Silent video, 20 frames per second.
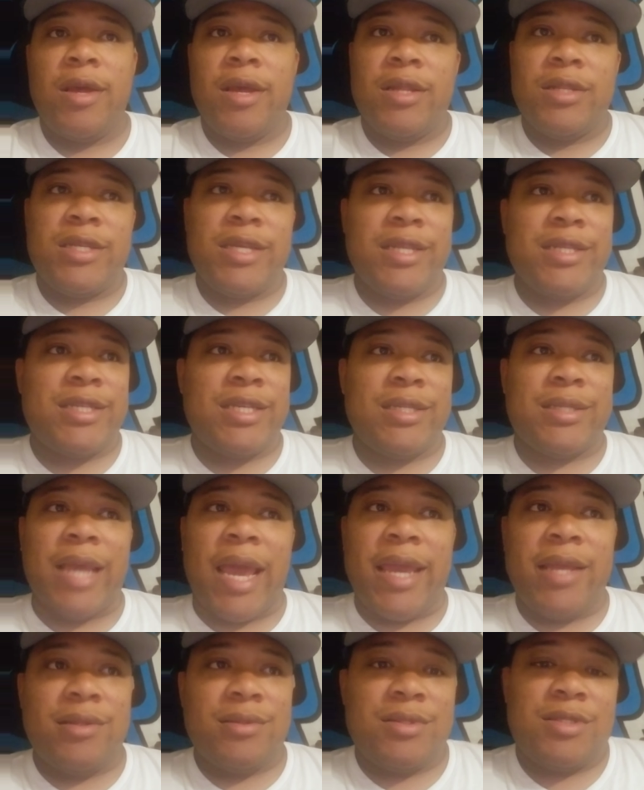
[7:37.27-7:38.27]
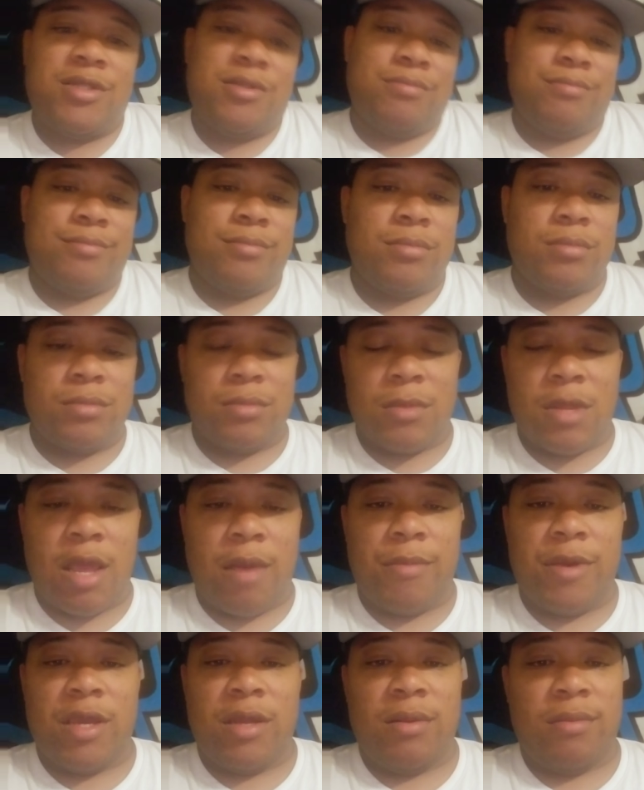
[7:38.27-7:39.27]
Tennessee Titans, I
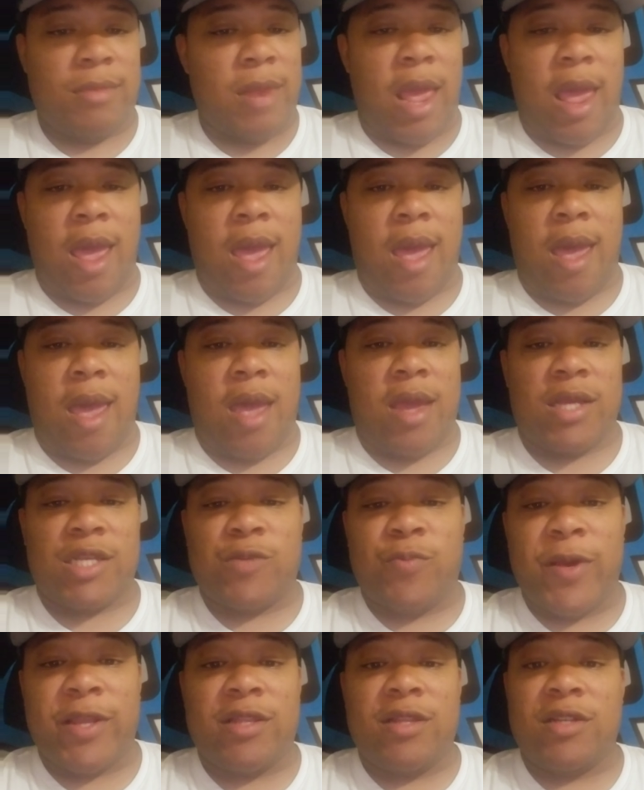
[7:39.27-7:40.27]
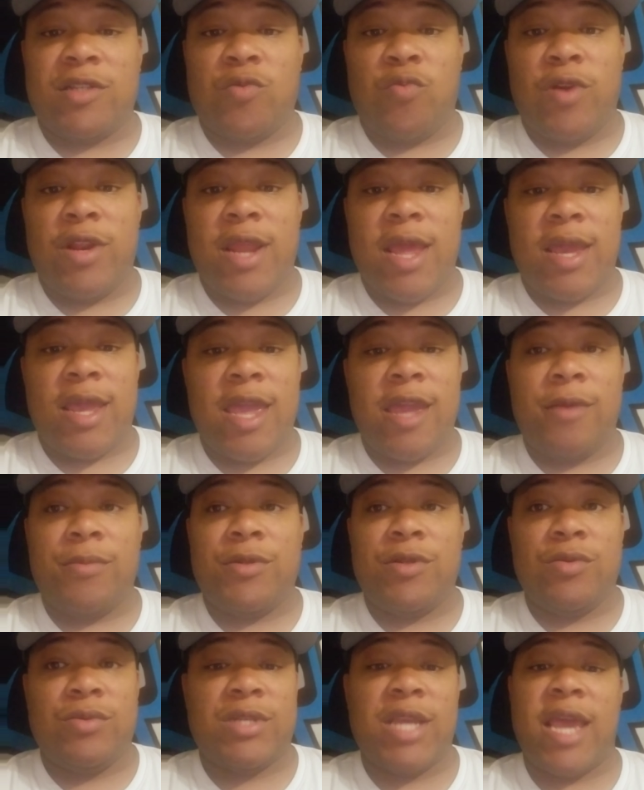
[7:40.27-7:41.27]
mean, I expect us to win that game
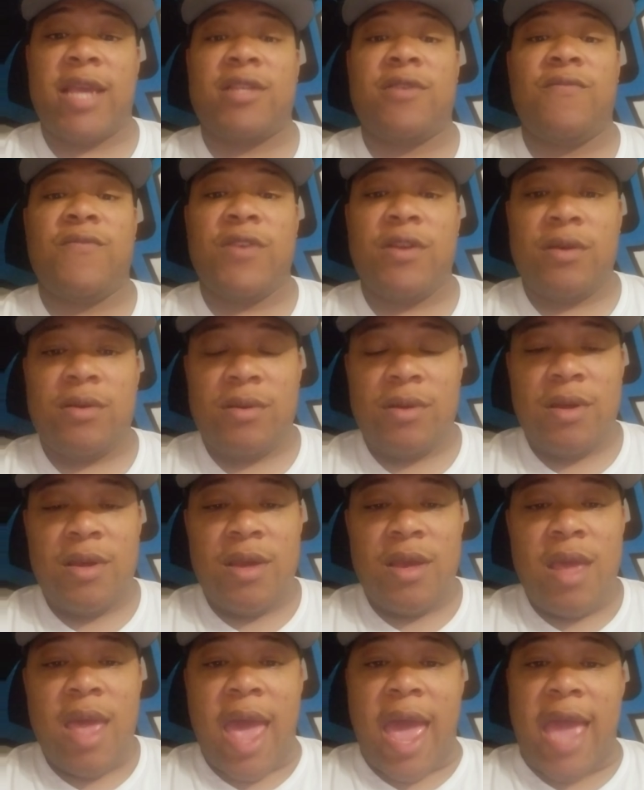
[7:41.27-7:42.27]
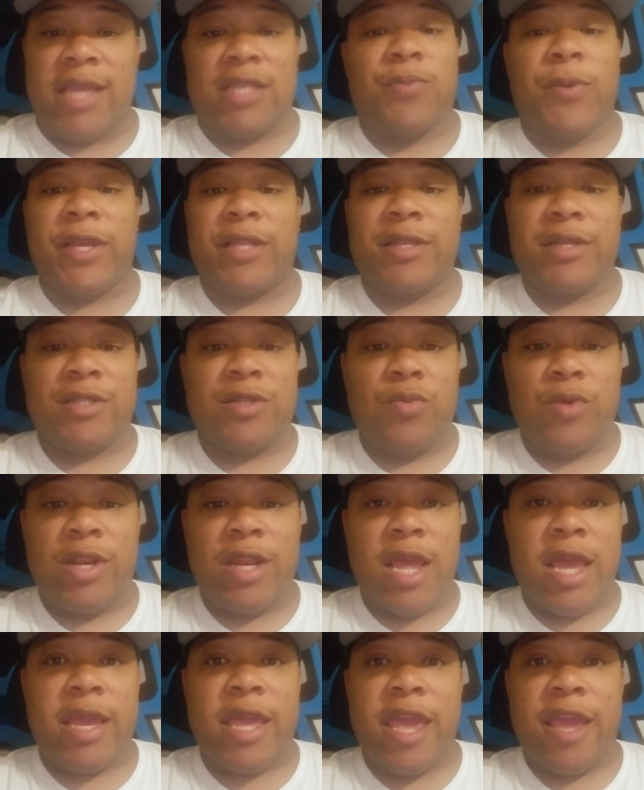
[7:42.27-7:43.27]
too. Jacksonville, I expect us to win
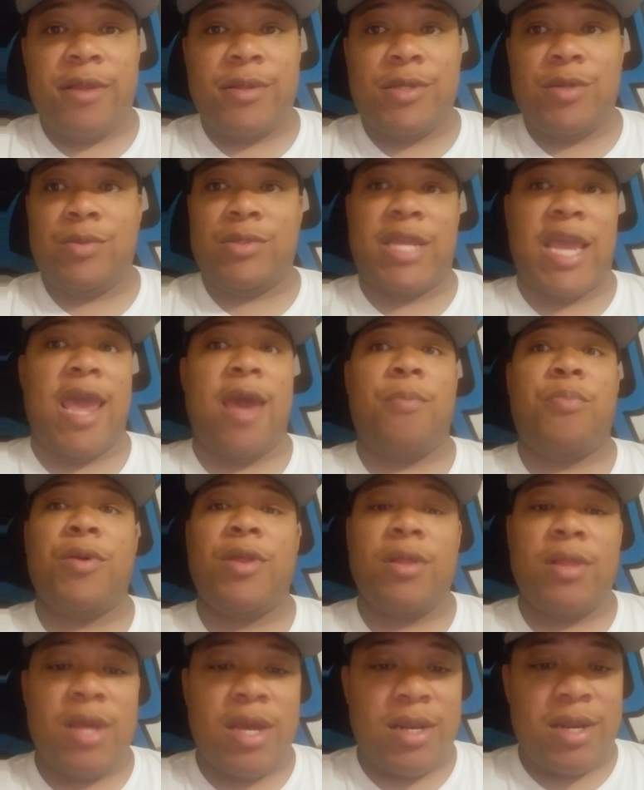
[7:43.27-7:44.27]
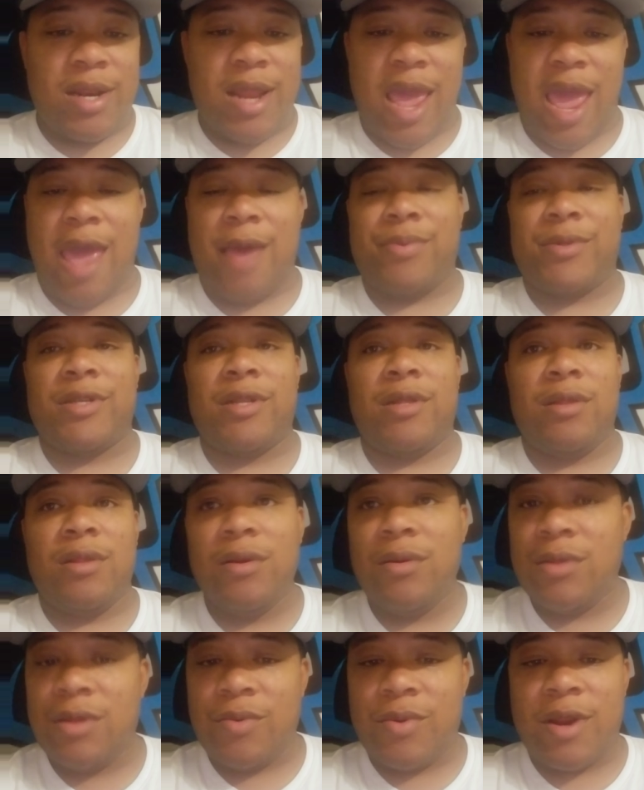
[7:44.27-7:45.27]
that game too. Tampa and London,
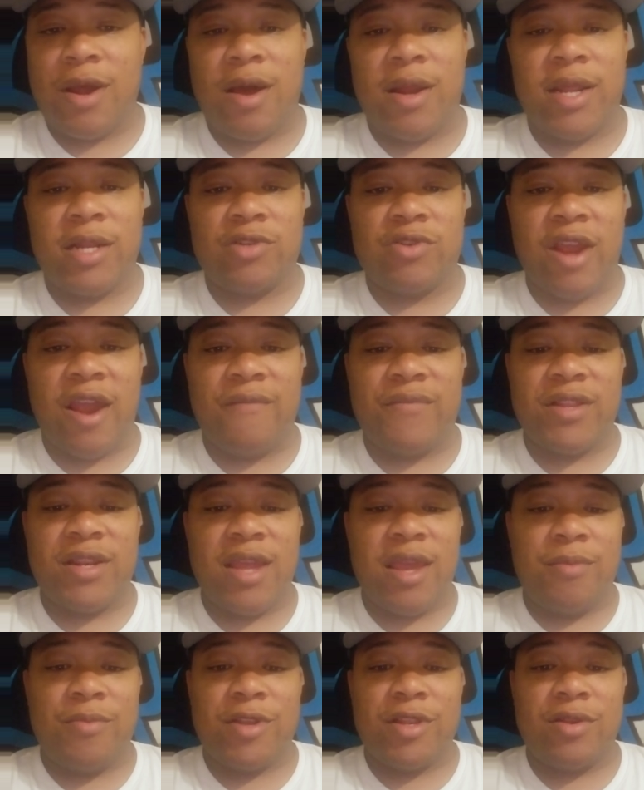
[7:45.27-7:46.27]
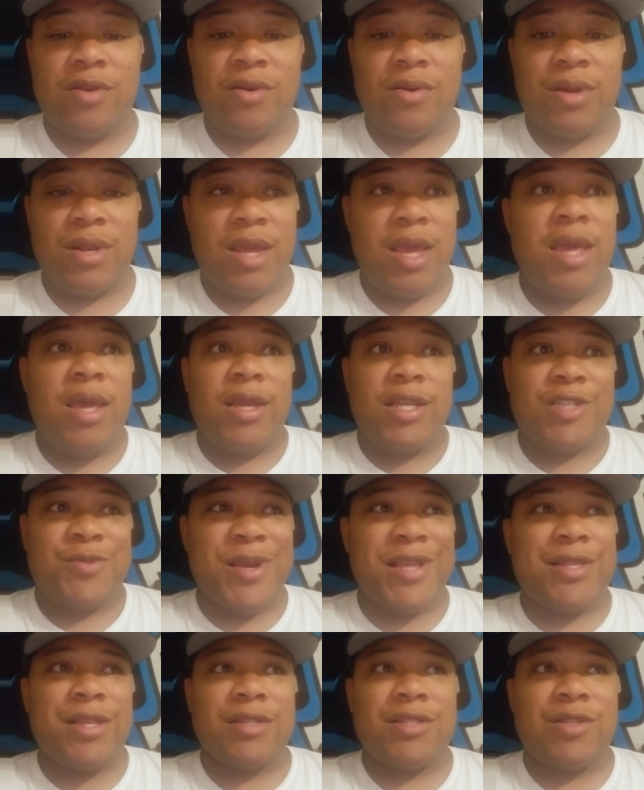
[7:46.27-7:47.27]
absolutely. With all that traveling they've been doing,
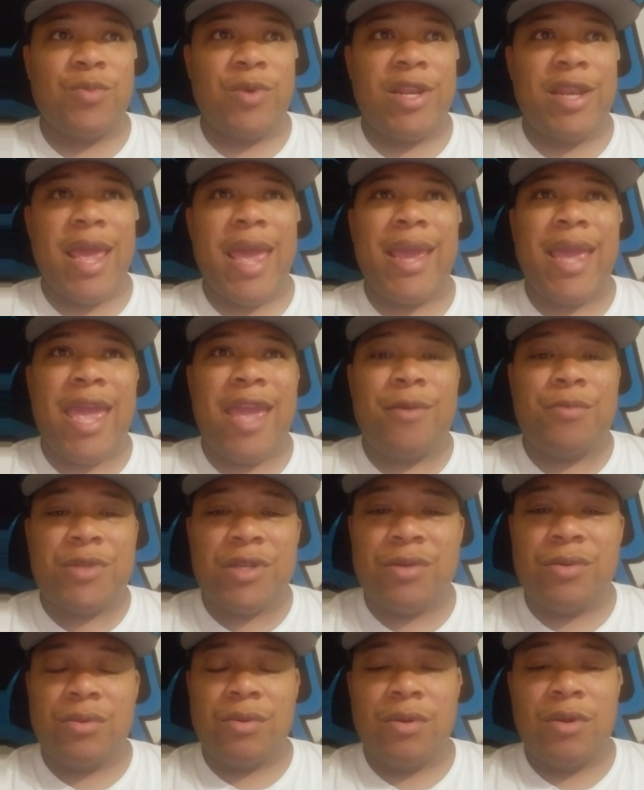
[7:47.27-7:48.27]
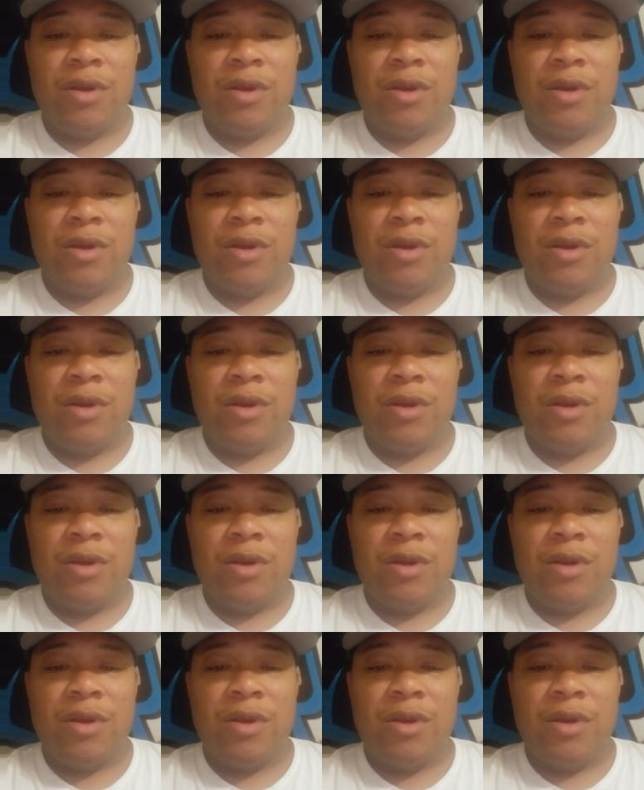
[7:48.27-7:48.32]
expect us to win that game too.